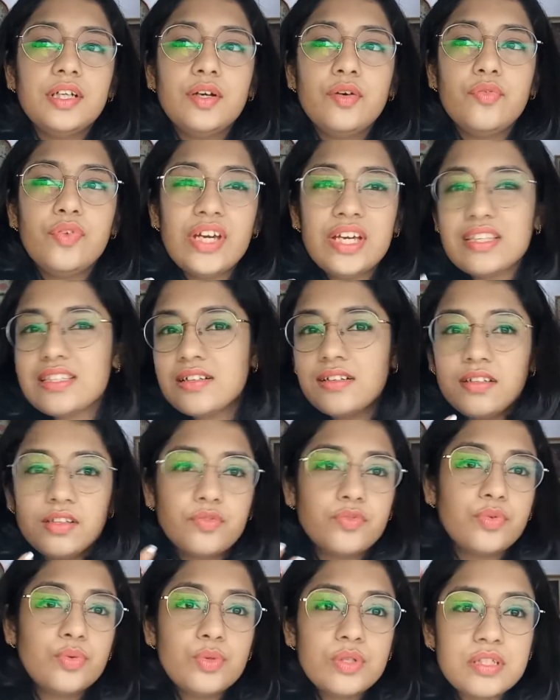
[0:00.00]
way certain
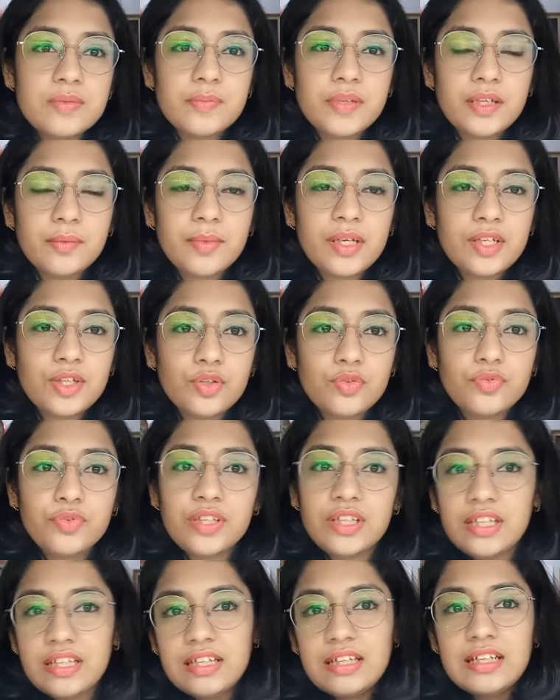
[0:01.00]
foods make you
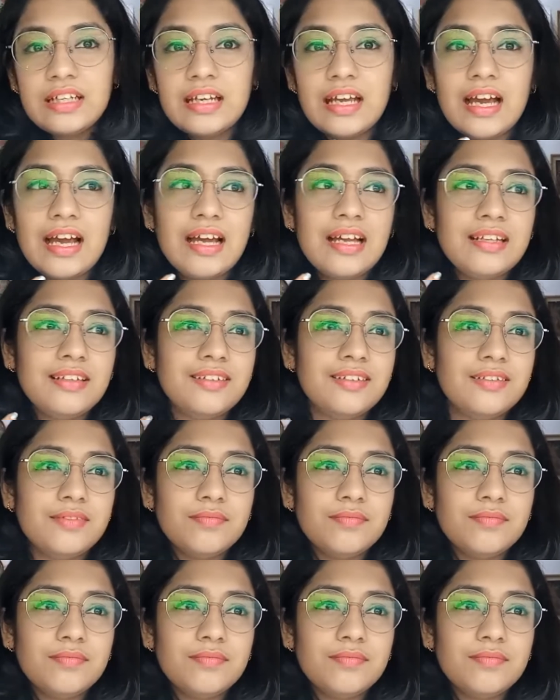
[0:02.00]
feel, and